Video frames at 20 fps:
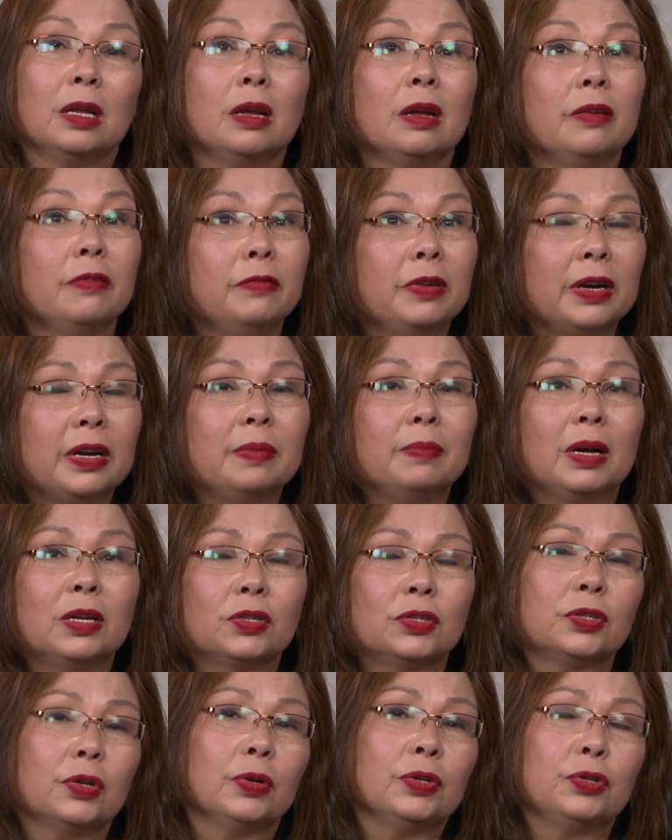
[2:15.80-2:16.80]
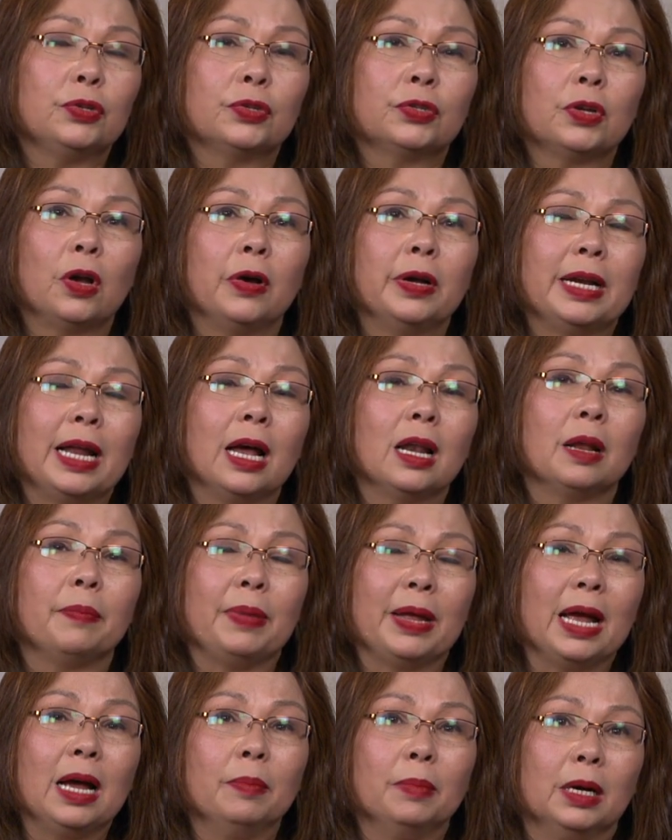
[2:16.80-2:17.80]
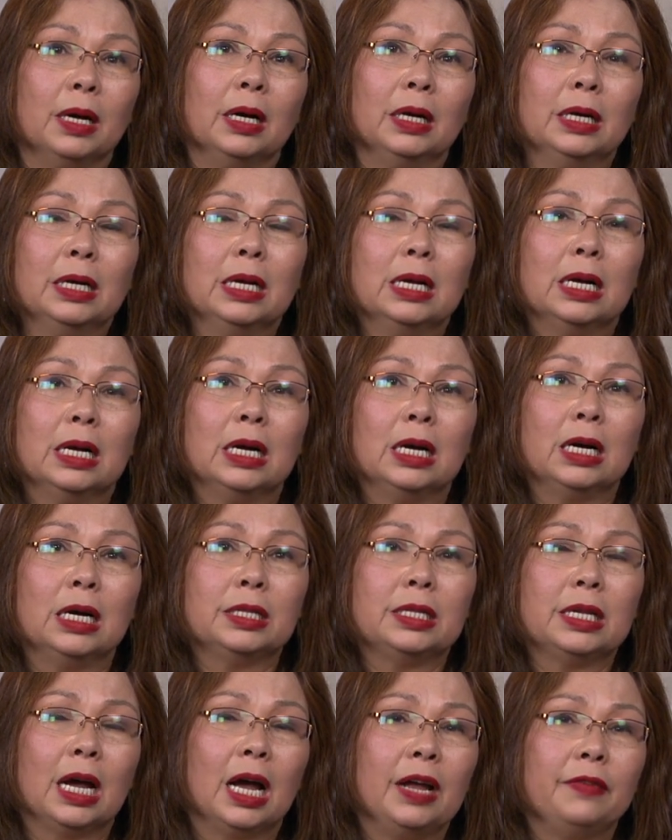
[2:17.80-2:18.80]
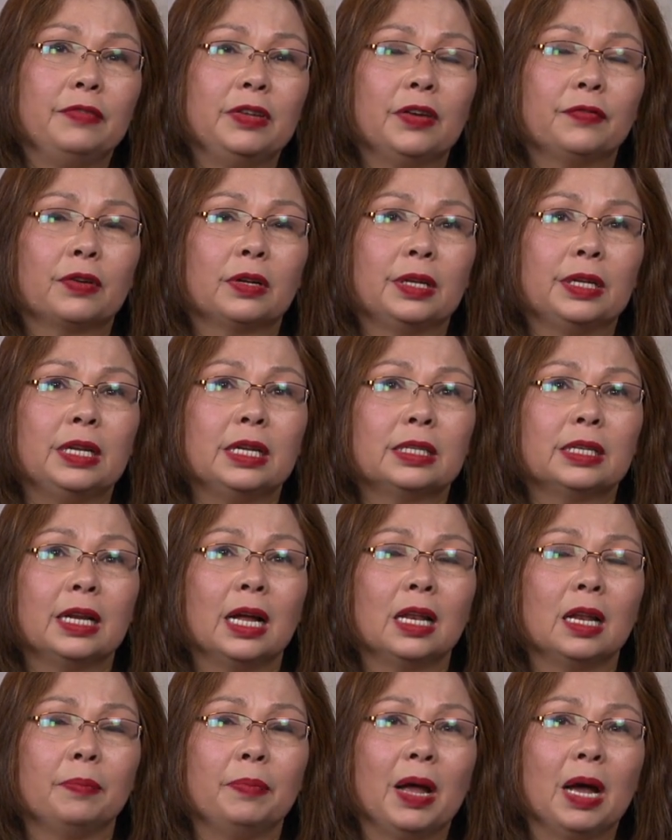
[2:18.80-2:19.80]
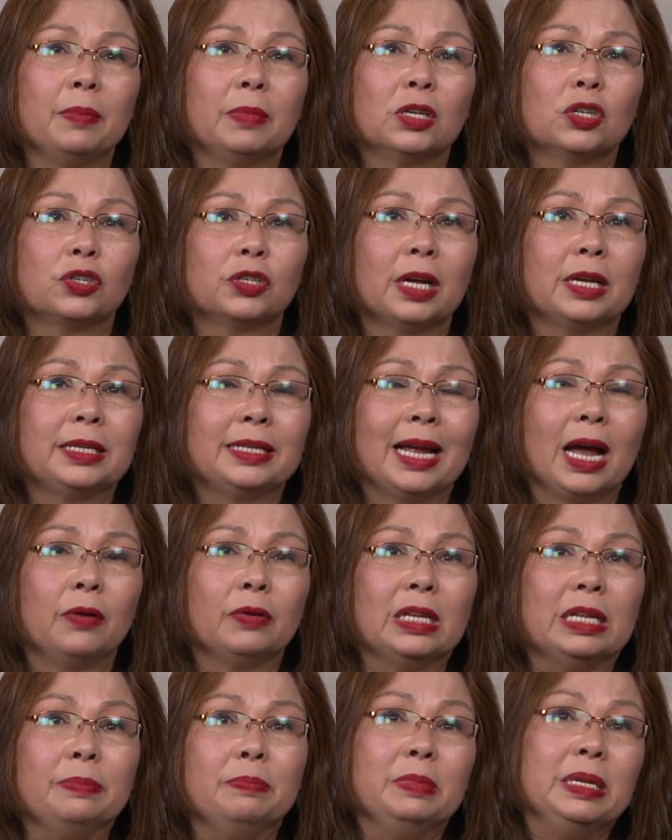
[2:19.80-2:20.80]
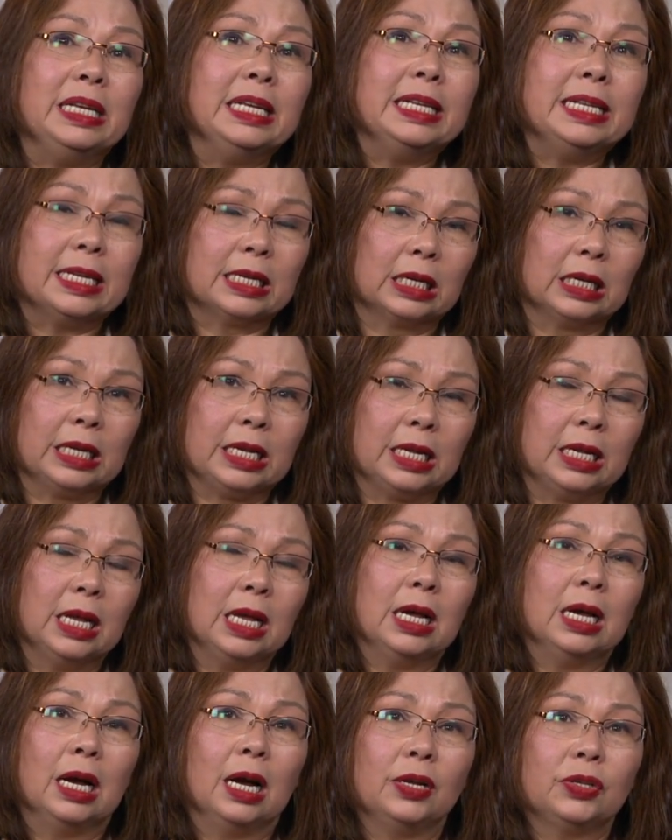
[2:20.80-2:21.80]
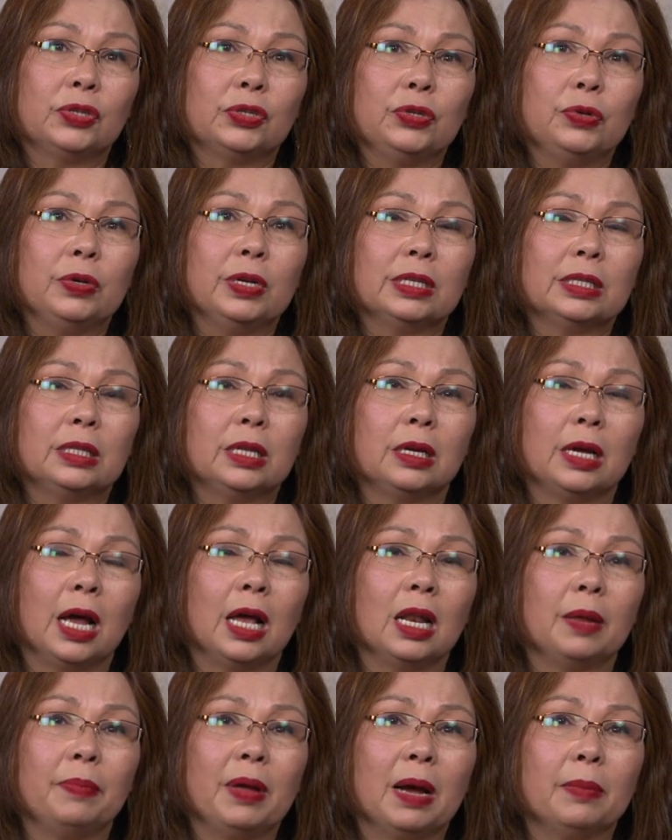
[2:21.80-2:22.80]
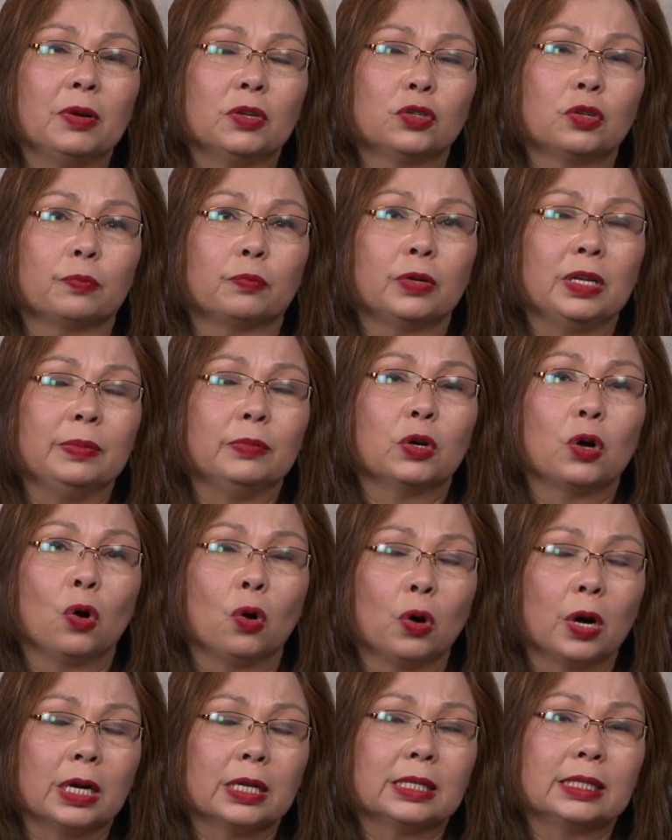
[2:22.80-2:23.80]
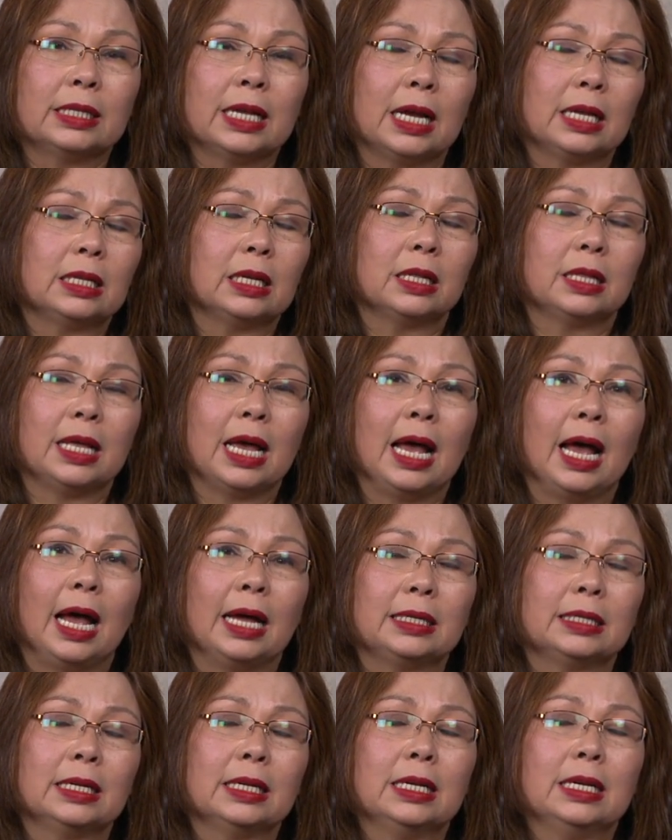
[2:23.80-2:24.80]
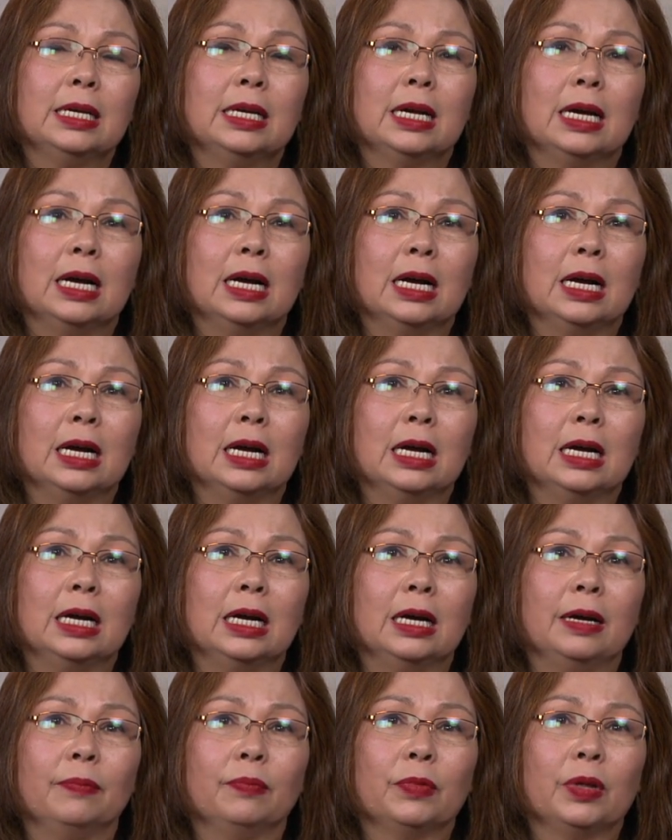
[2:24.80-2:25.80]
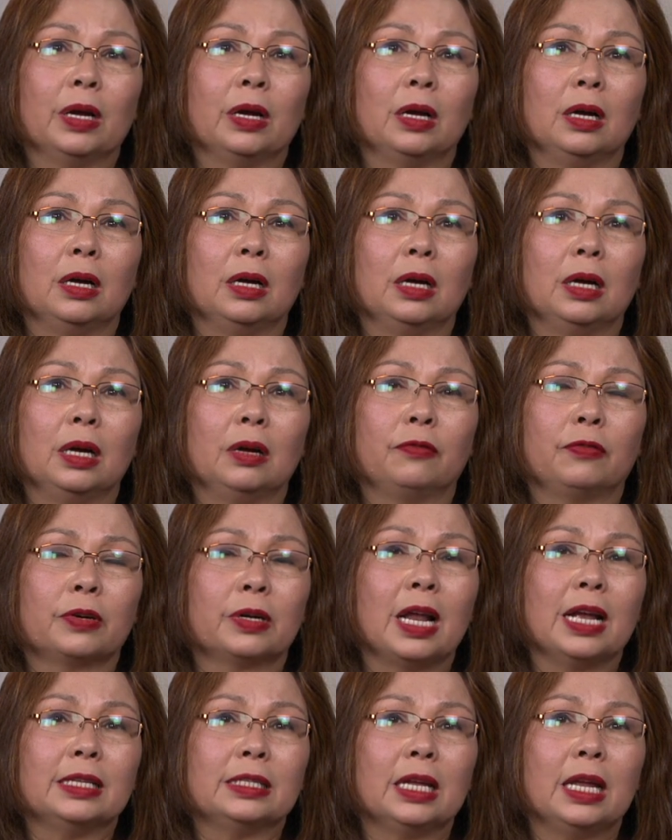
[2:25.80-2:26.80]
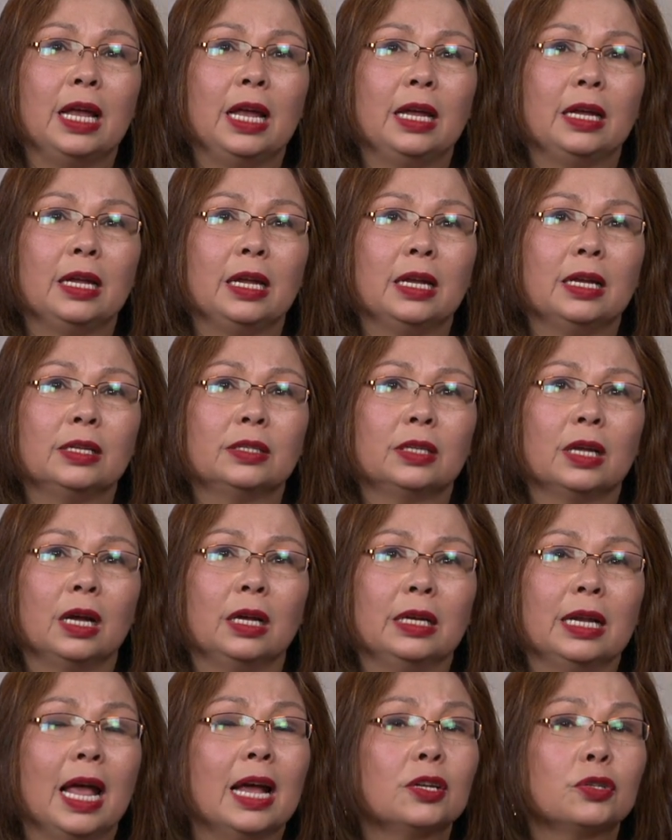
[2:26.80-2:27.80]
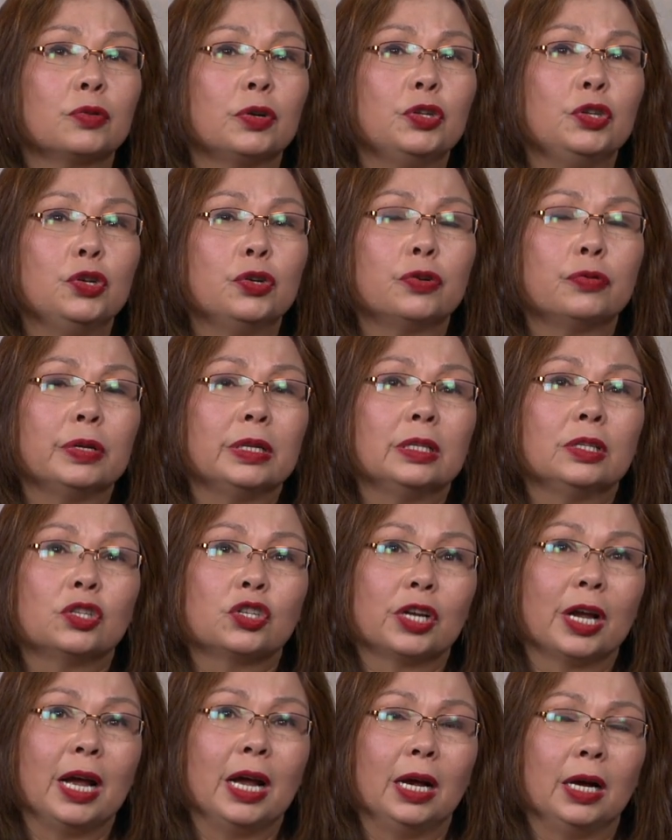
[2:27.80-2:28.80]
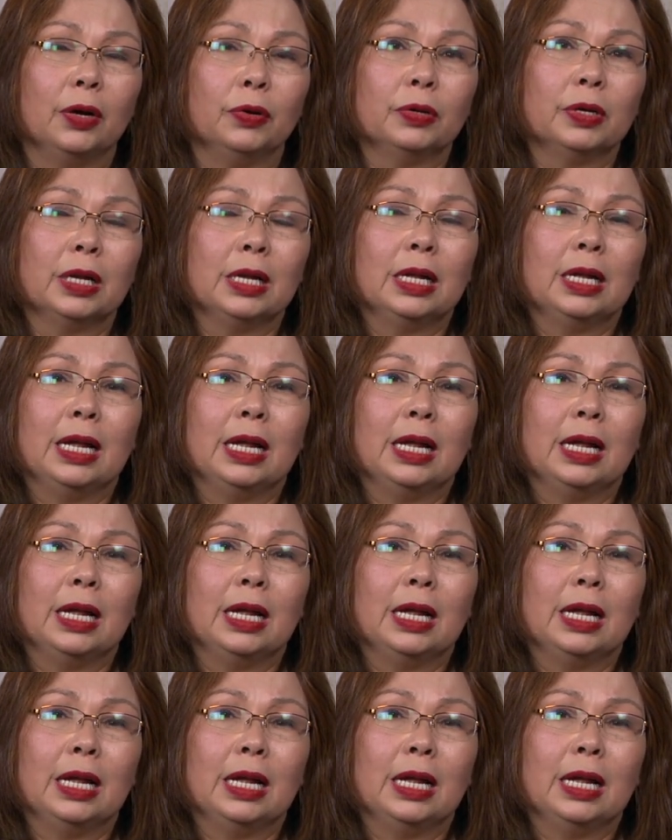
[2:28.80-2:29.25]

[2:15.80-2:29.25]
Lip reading: Very much so. As you saw in Alabama, the IVF clinics in Alabama shut down immediately as soon as the Alabama Supreme Court said that a fertilized egg is an extra uterine child.